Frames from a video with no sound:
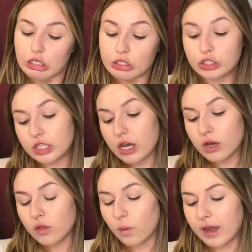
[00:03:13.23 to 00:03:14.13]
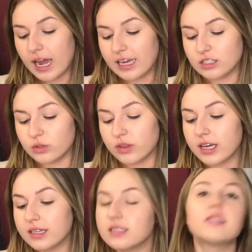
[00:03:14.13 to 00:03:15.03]
So the way I do
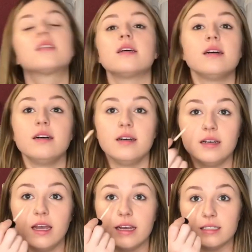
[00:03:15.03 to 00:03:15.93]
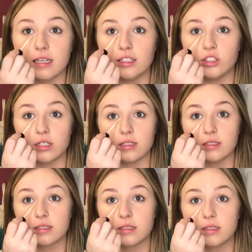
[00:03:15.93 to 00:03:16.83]
this is I
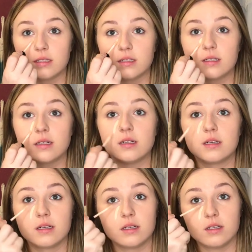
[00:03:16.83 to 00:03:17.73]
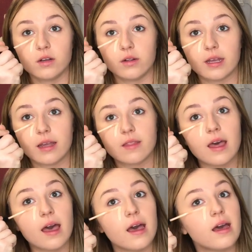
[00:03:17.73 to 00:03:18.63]
just go like
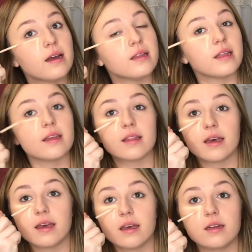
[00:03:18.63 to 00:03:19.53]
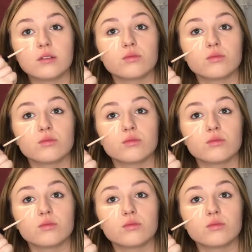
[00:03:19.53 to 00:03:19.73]
that and like that.